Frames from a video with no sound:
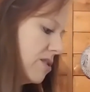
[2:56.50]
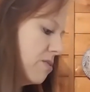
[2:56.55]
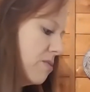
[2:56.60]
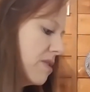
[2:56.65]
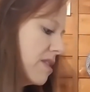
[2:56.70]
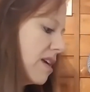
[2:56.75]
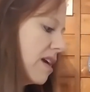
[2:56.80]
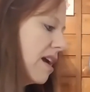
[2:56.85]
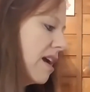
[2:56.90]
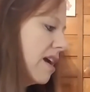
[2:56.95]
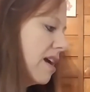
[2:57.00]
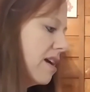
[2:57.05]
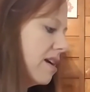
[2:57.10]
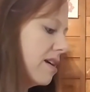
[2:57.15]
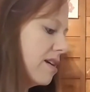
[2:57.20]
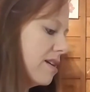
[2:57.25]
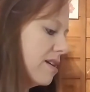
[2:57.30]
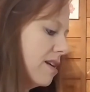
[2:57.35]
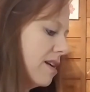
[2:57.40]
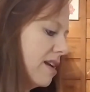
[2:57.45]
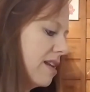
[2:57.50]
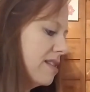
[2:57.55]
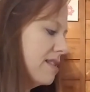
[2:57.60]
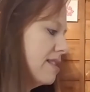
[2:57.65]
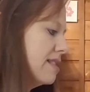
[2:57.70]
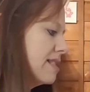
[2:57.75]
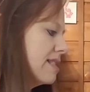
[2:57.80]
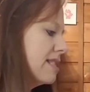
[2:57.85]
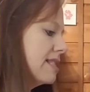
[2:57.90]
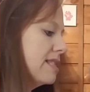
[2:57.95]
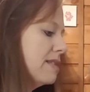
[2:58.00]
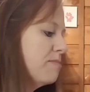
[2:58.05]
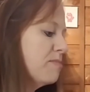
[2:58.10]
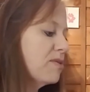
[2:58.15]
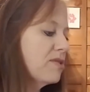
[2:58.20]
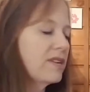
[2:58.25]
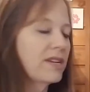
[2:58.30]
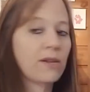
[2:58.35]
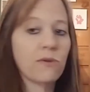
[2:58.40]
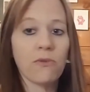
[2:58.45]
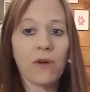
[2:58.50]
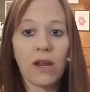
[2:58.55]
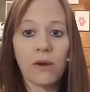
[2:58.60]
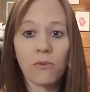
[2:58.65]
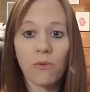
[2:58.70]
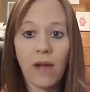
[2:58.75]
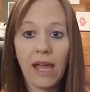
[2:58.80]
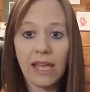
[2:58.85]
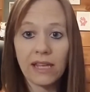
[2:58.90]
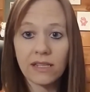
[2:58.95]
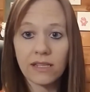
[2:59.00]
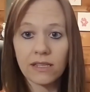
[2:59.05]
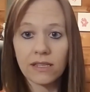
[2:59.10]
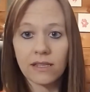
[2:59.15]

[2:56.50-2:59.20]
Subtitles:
with care, and slippery when wet.